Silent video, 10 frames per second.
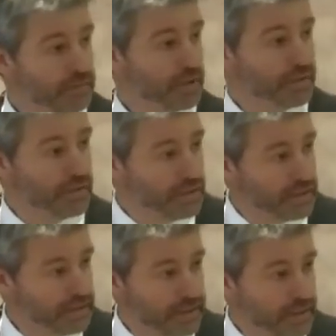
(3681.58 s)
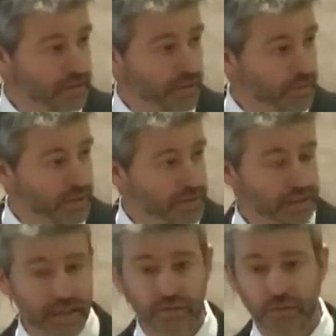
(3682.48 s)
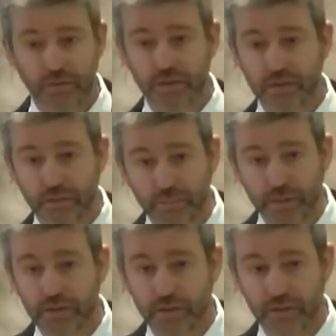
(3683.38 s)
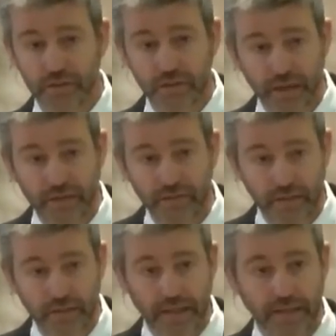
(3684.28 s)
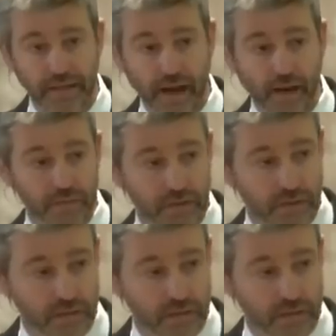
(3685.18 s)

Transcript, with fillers: I'm just going to continue. I want to get through this. The burden is too heavy to lay it down.